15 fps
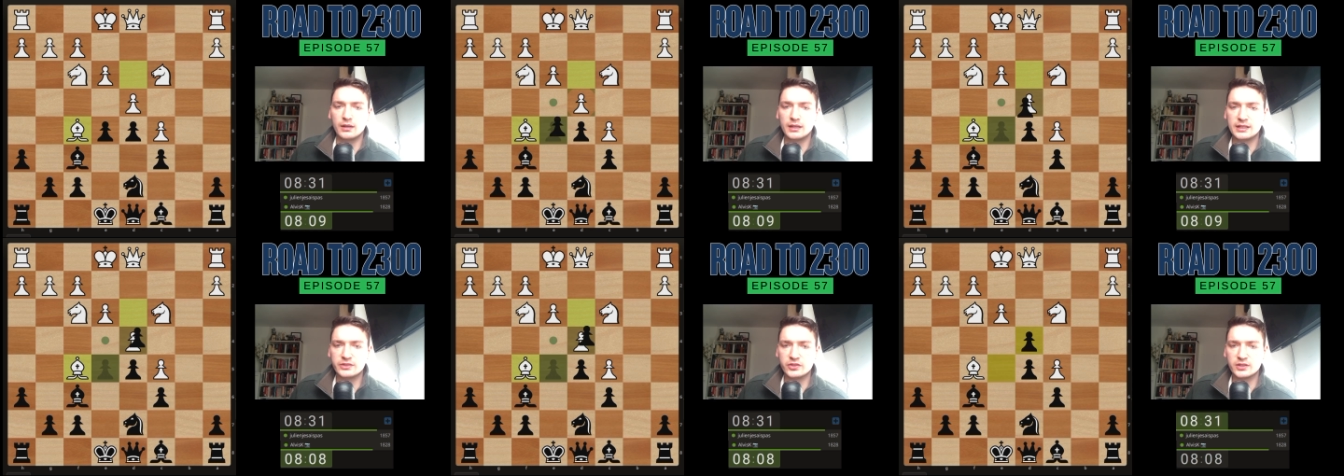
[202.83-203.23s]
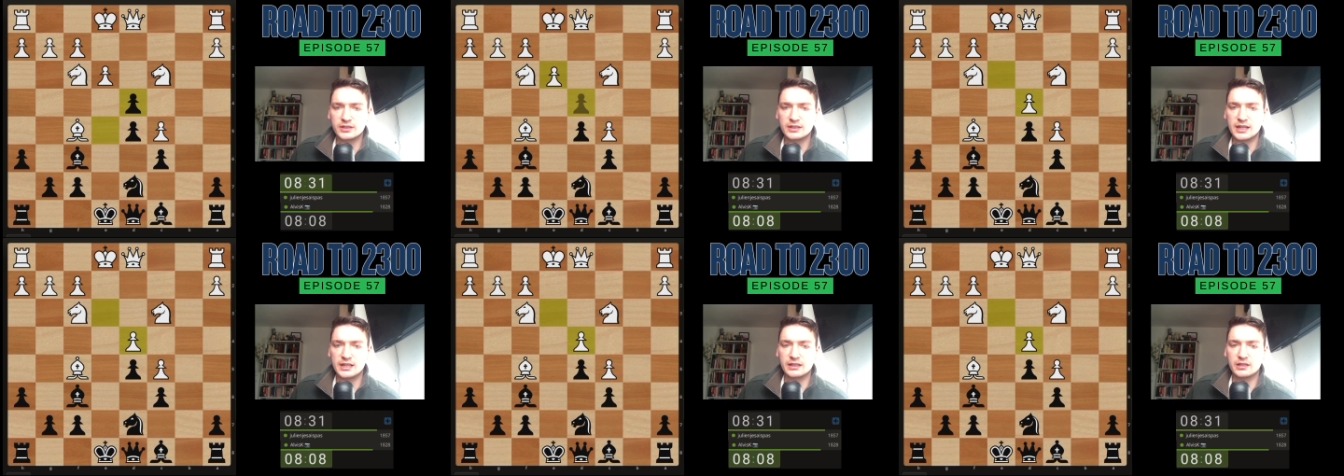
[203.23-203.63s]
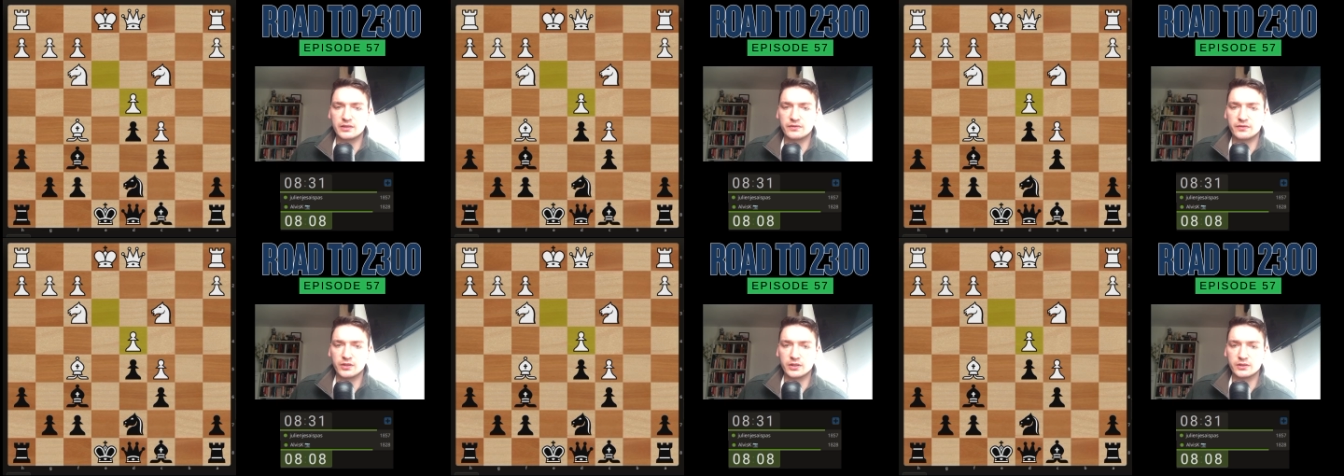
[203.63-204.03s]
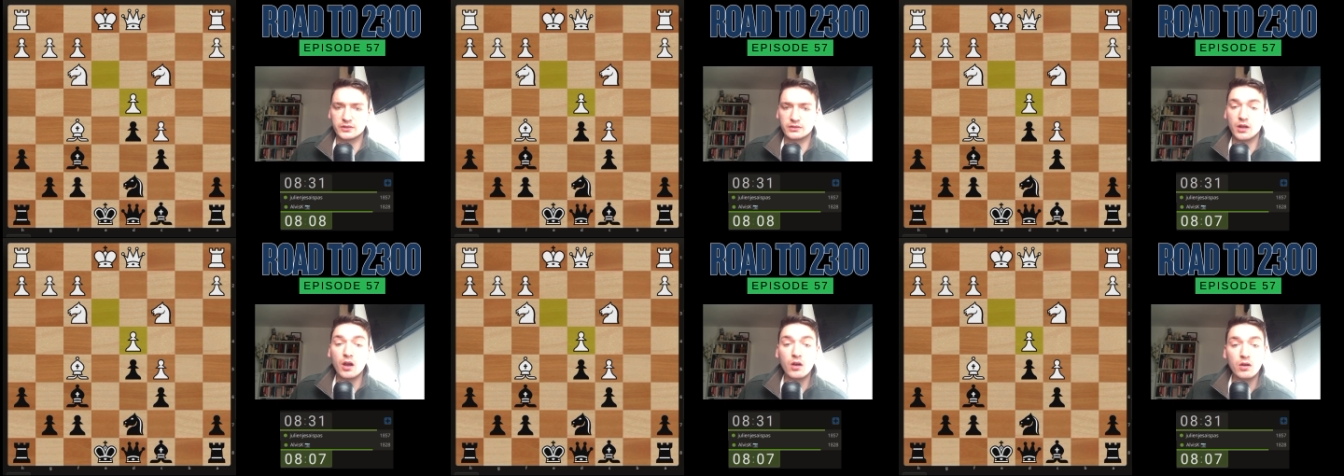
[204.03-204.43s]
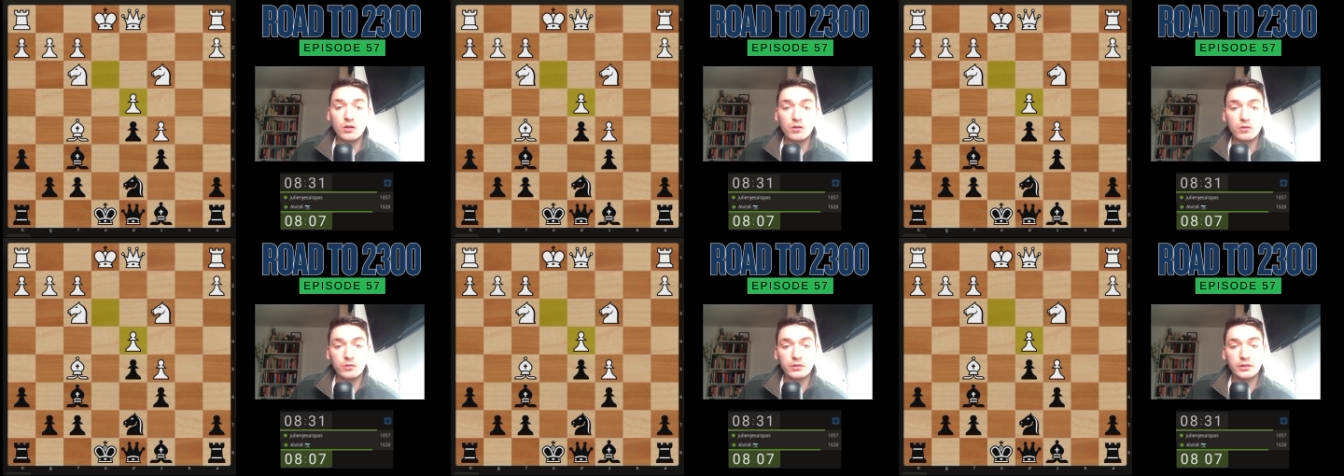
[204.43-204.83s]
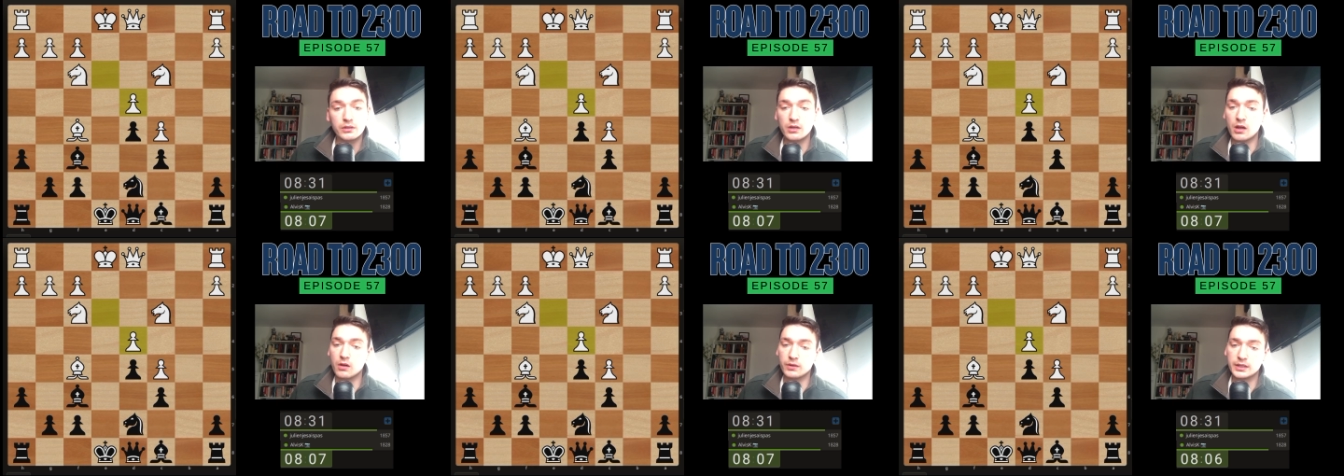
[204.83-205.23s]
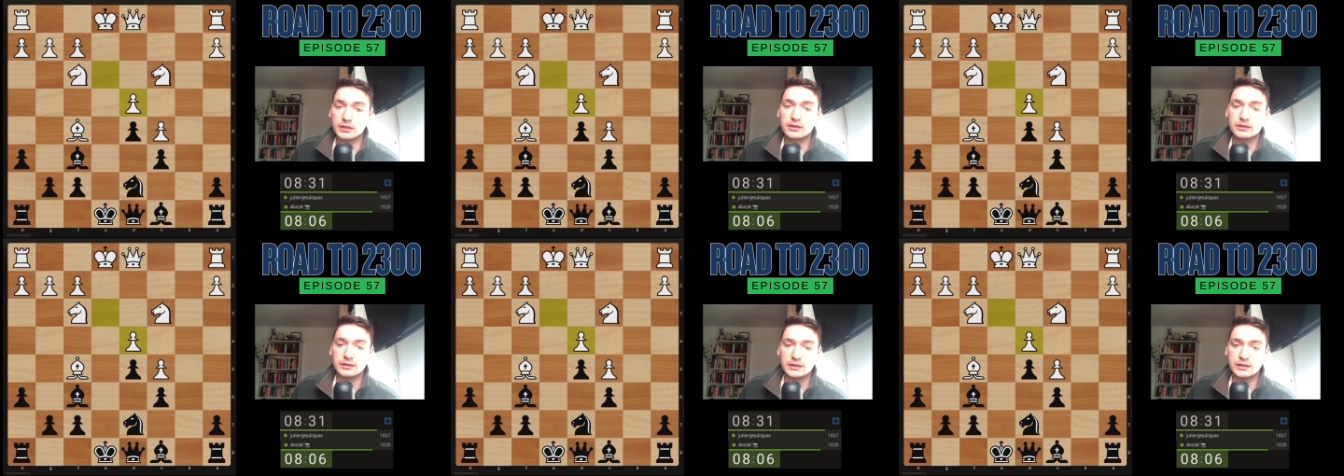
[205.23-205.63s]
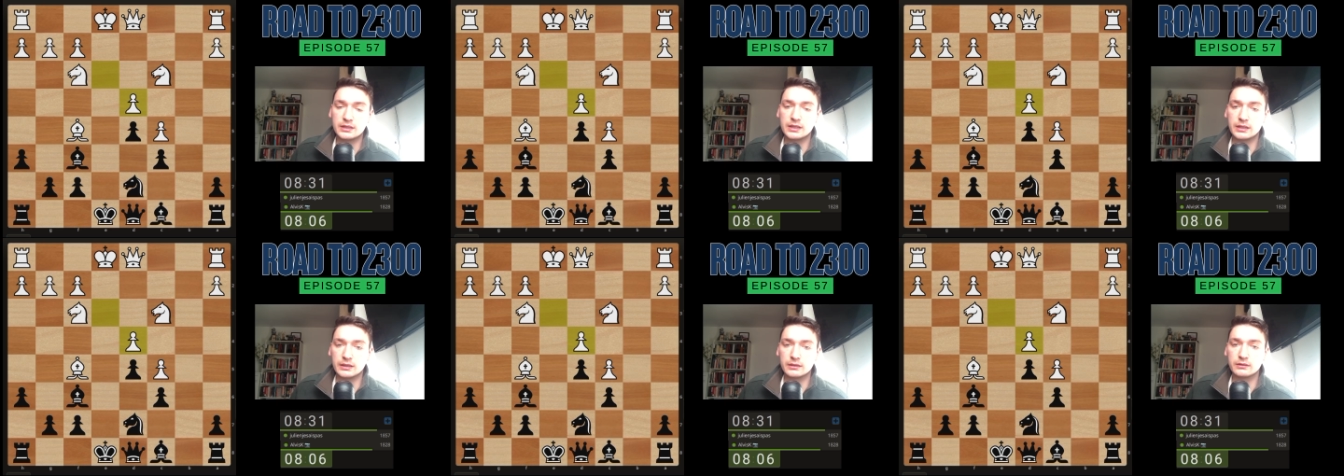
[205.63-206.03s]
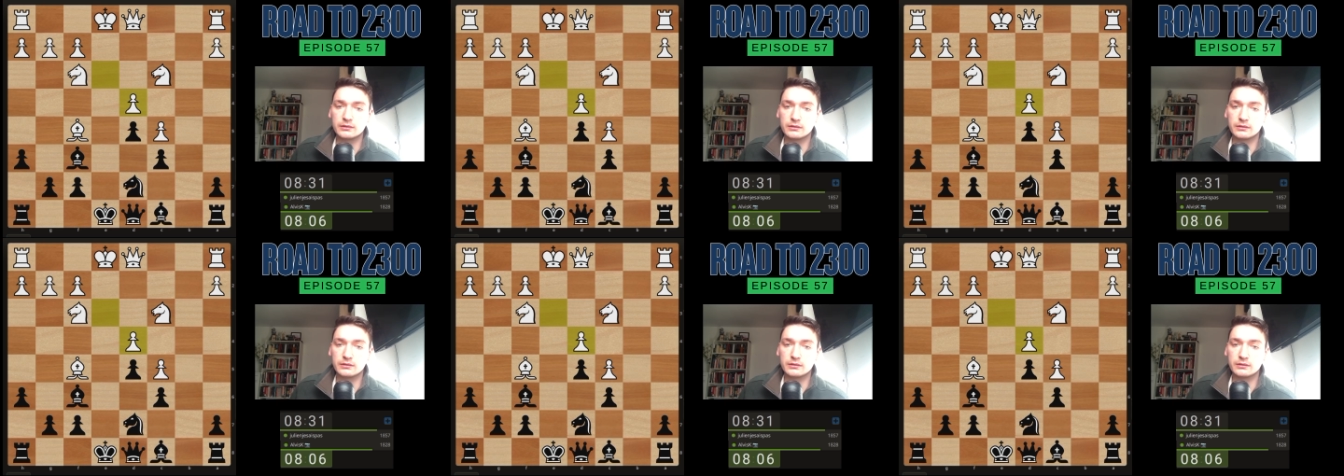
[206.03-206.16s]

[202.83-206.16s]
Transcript: Let's just take this first. Oh, no, he doesn't see it.